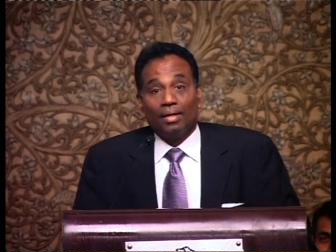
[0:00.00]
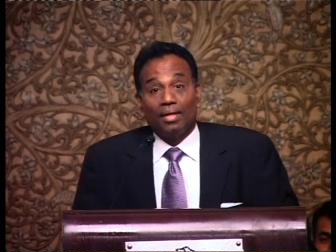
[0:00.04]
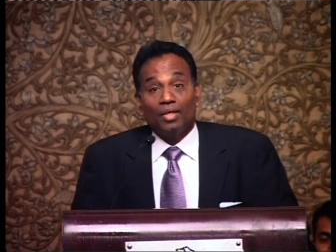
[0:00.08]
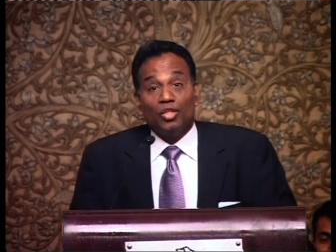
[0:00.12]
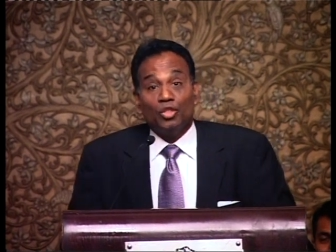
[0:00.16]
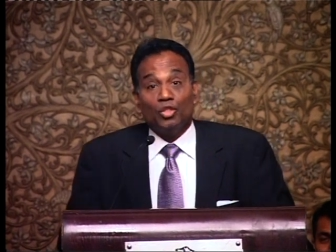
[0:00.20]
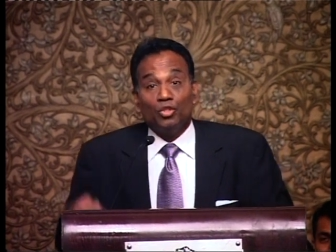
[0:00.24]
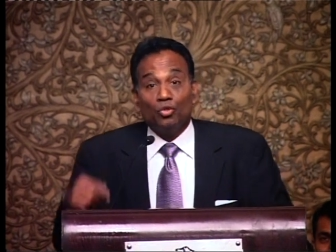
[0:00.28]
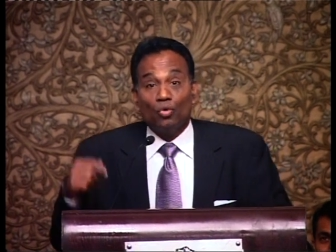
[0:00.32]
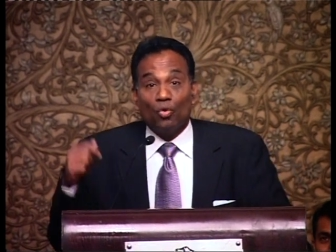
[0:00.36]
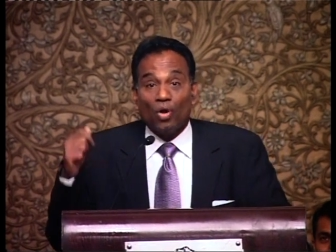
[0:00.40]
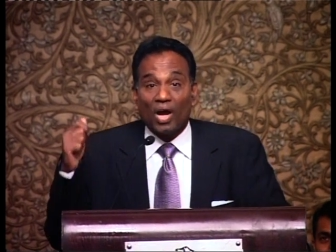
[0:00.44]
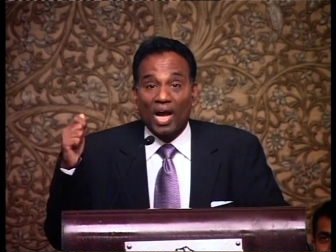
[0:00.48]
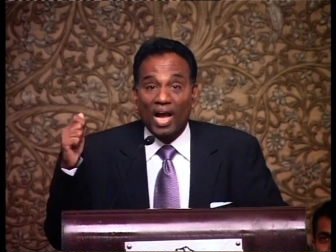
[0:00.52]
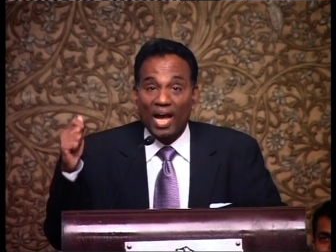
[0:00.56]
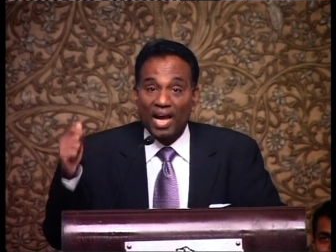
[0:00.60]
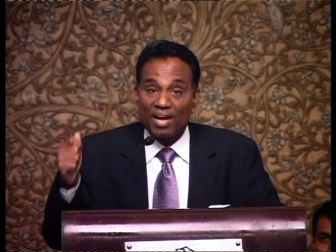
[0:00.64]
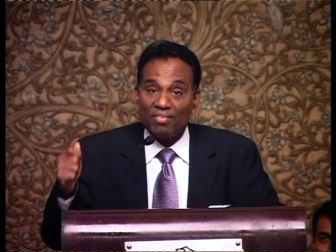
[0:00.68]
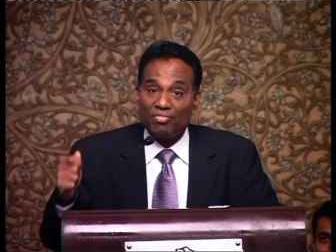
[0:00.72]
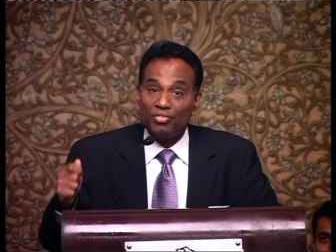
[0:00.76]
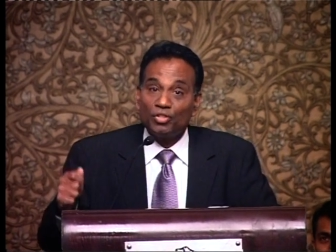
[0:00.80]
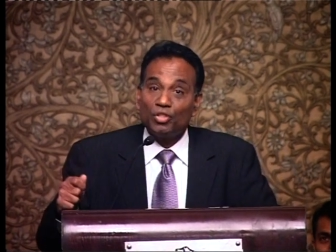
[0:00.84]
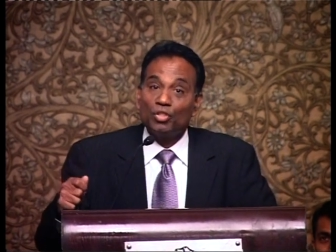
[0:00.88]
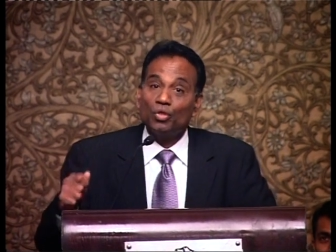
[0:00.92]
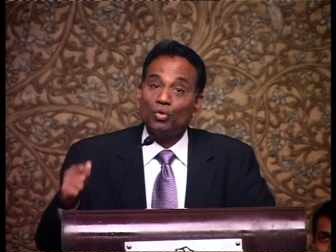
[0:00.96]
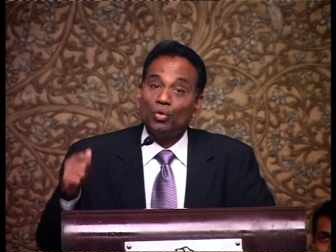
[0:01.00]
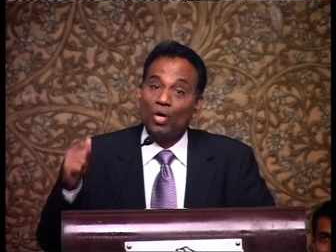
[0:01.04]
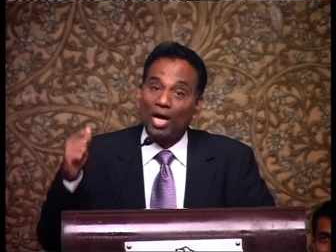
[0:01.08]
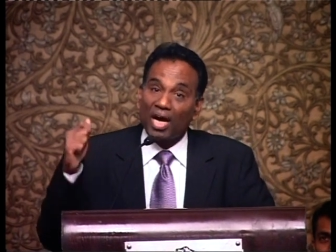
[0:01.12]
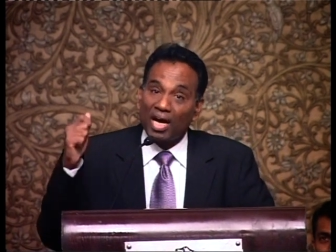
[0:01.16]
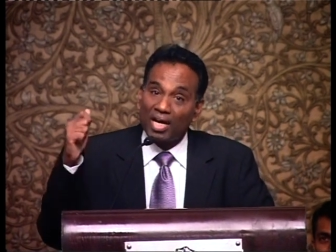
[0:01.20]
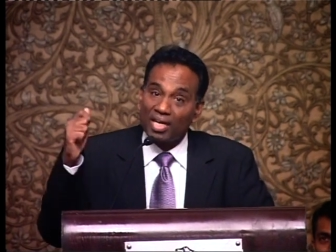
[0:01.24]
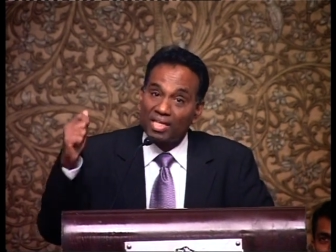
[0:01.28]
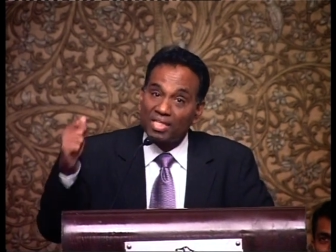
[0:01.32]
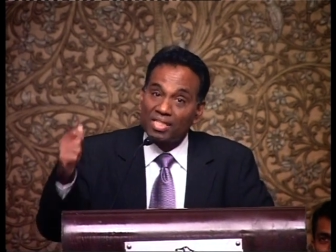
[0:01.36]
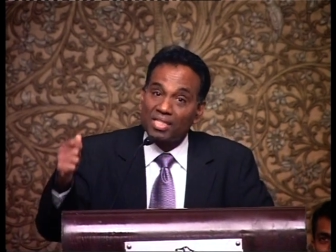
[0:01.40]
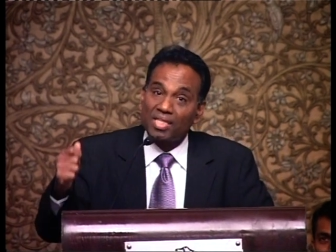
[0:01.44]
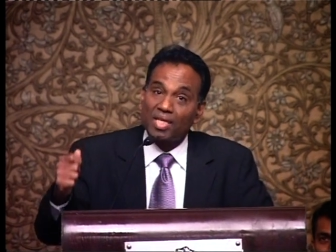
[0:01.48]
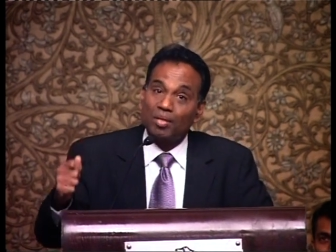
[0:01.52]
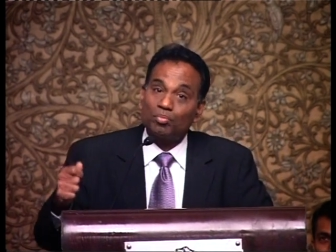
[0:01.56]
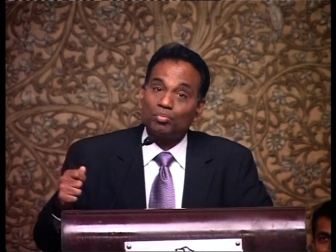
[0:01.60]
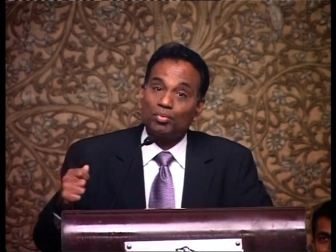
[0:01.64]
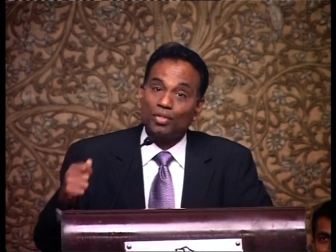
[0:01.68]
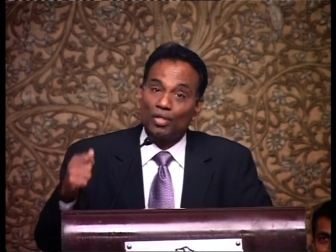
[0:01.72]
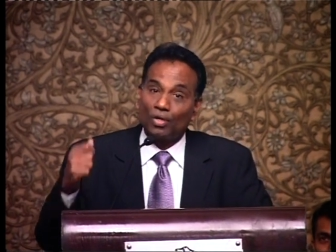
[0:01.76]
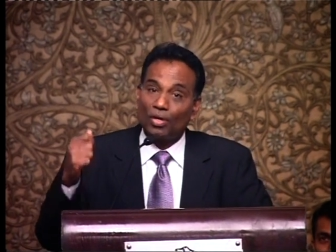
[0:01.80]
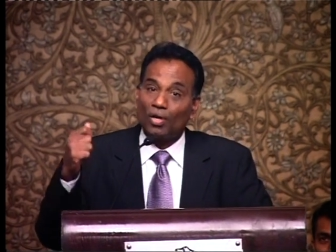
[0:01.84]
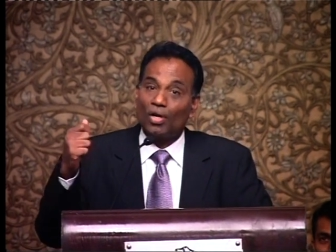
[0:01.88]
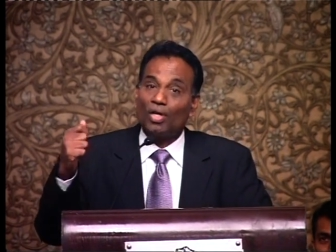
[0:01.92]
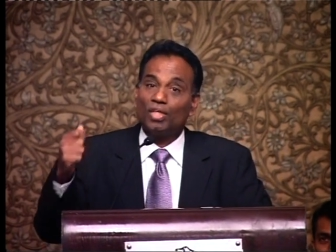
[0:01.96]
you have to accept
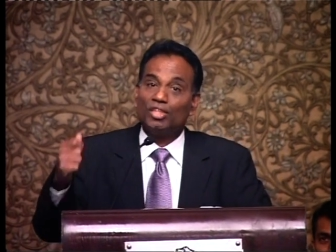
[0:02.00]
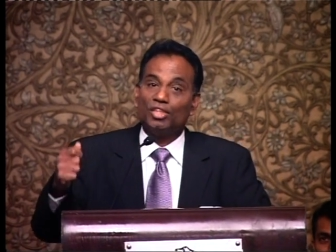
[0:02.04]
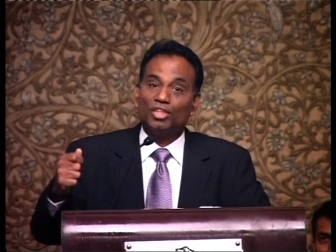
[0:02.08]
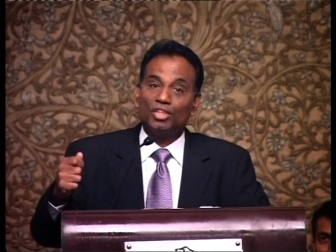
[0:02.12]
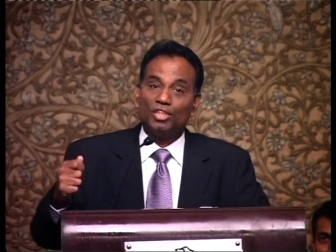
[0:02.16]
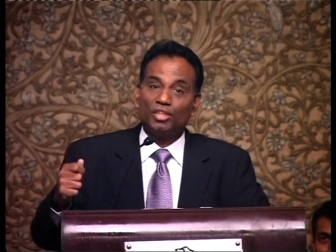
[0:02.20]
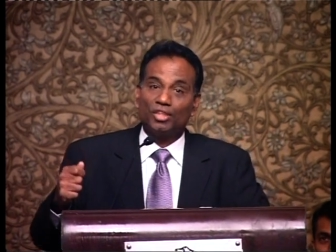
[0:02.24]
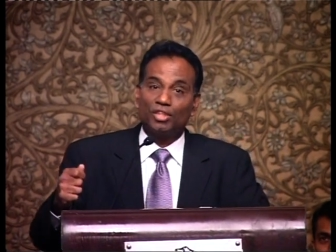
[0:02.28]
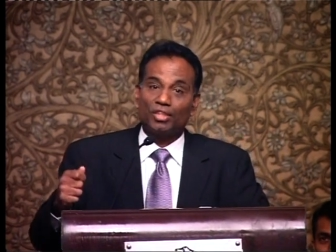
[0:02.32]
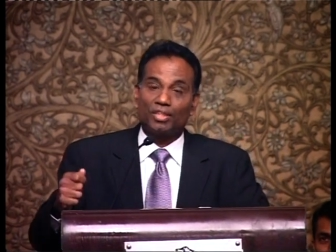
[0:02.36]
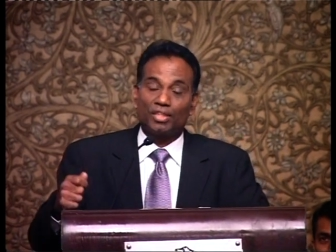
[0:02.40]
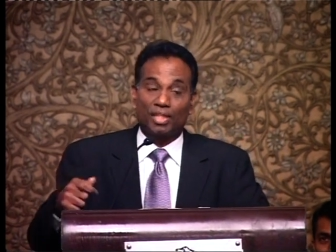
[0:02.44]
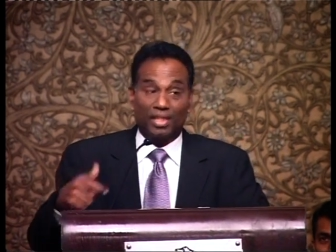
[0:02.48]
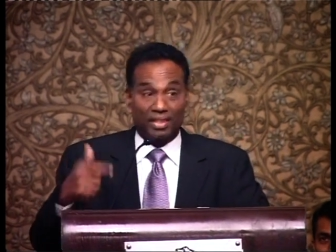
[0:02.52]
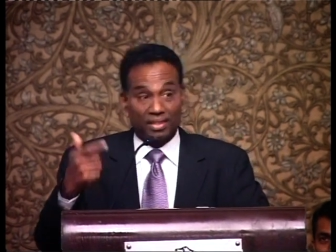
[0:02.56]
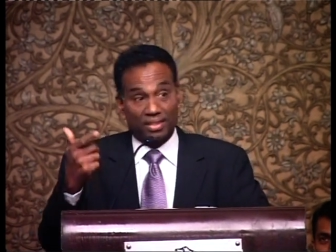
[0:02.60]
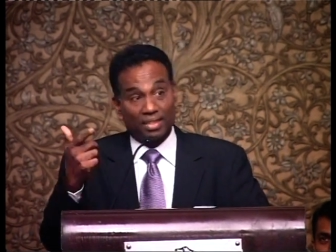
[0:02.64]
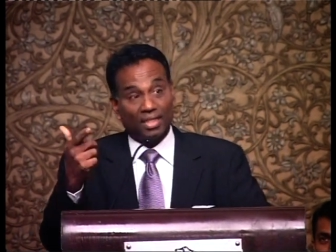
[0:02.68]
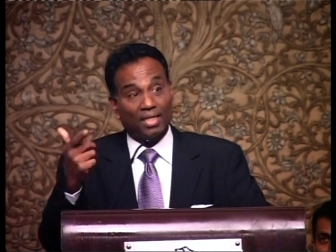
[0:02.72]
the Lord Jesus Christ.